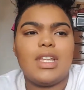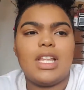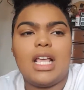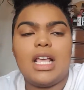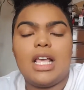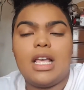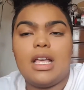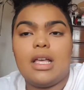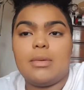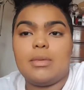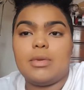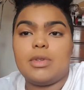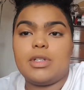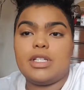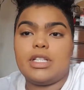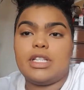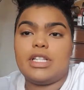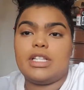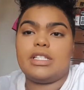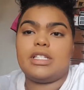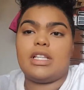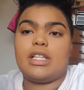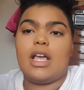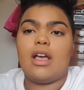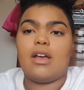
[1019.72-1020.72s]
I'm using
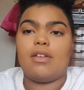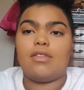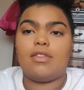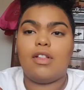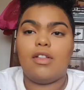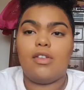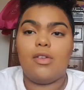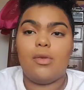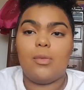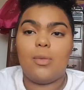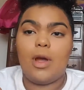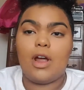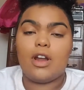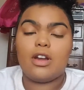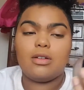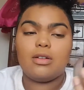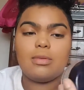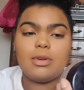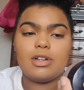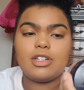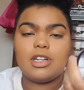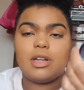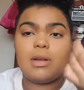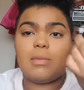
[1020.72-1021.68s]
this fluffy powder brush